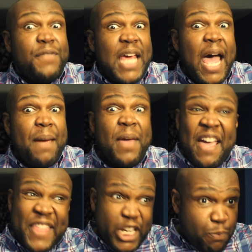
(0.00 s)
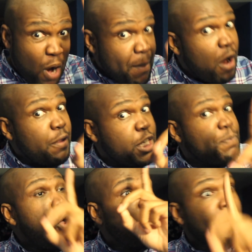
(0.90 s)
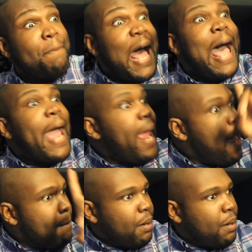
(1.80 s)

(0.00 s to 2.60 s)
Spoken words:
of time that is primarily spoken by